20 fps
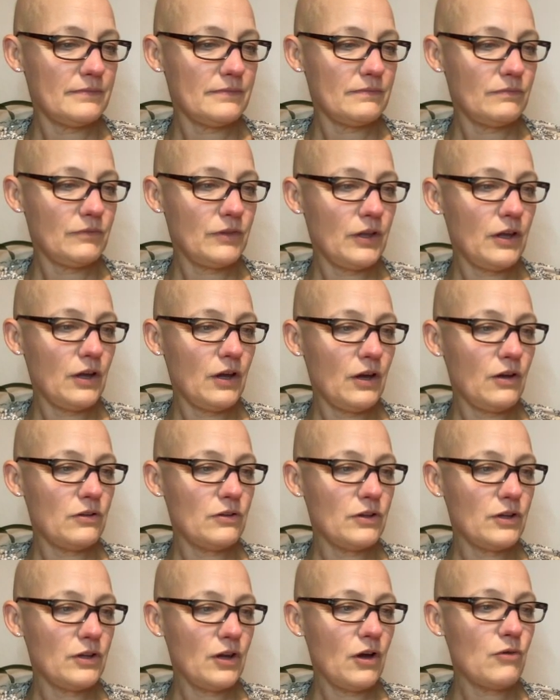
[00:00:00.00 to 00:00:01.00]
the uh,
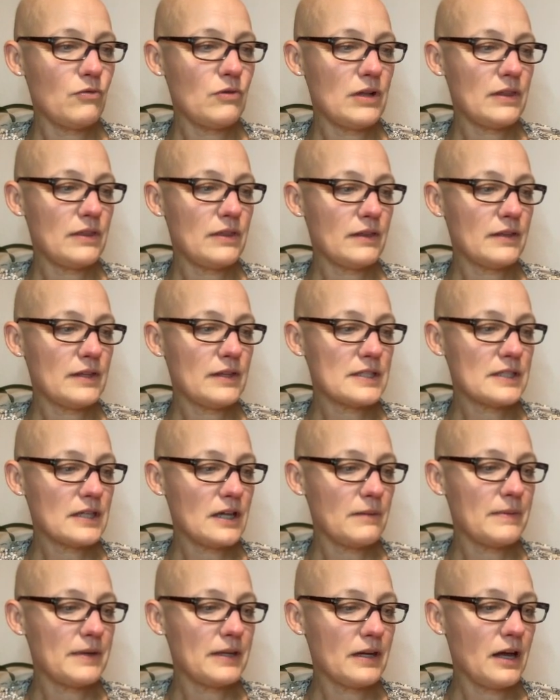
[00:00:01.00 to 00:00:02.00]
the only thing that's
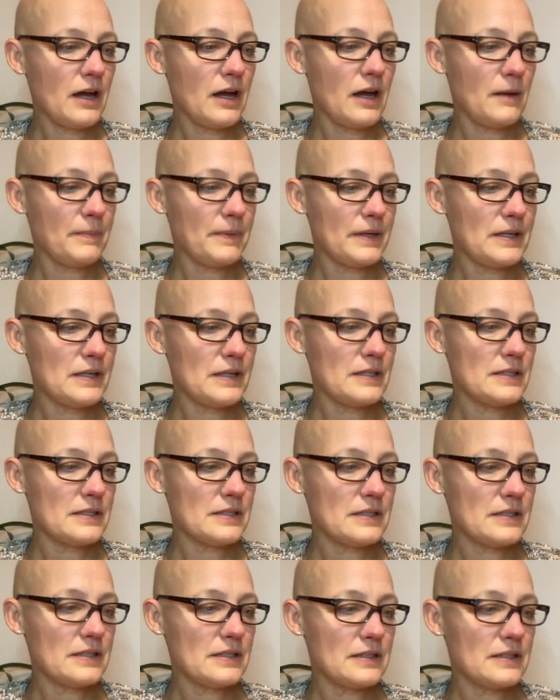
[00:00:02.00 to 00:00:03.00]
coming up
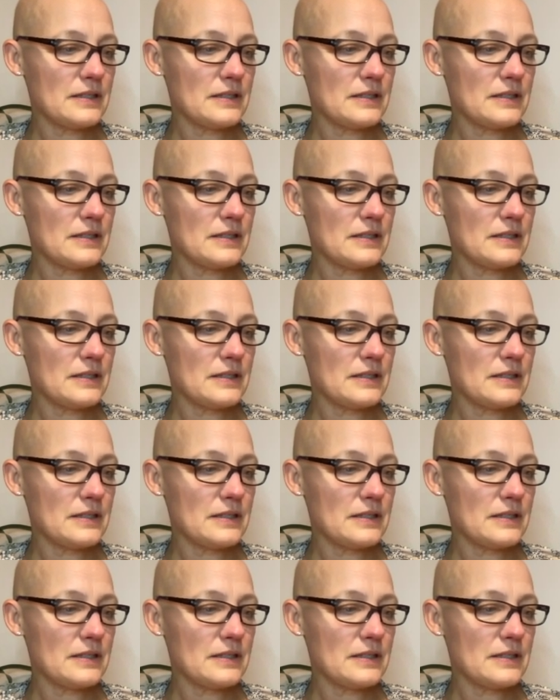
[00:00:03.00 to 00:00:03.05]
is